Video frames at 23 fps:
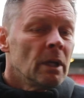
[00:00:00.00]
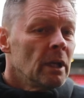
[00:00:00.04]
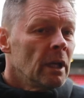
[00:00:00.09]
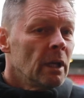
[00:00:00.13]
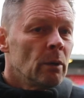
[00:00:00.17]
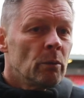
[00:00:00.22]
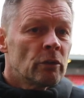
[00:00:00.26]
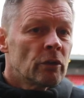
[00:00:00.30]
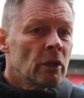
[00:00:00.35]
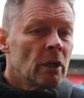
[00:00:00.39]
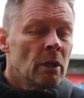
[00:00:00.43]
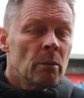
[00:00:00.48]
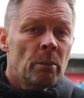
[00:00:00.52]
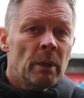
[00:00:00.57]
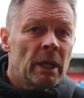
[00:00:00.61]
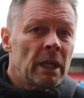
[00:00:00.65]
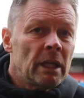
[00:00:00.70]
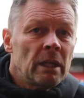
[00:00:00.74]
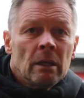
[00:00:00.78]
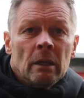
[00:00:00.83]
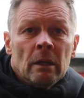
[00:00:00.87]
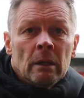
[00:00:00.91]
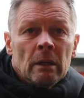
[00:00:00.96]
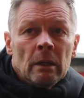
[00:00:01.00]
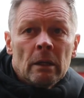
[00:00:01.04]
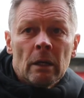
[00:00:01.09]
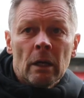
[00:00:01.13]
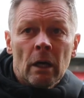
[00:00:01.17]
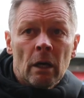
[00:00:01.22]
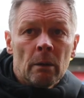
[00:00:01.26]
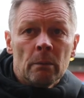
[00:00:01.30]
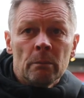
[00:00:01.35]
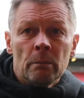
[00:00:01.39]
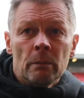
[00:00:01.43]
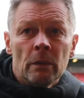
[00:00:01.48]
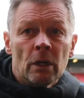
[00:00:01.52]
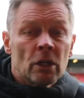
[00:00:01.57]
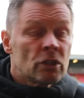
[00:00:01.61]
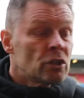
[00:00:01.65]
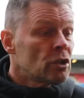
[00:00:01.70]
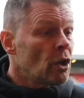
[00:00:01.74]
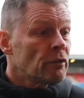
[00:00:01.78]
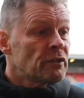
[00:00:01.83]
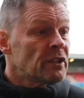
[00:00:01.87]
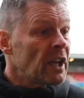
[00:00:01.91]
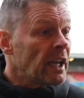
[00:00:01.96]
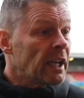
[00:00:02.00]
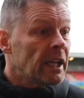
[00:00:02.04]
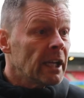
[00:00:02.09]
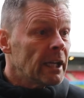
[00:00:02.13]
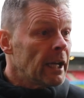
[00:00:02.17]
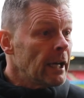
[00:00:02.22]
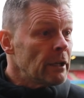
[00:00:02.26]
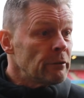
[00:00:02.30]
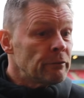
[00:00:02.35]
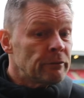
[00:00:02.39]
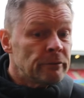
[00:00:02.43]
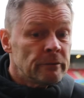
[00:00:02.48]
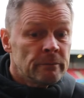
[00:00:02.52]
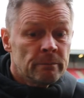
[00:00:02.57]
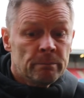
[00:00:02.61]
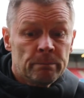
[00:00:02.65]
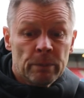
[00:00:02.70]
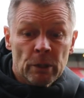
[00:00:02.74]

it was going to be a tough second half,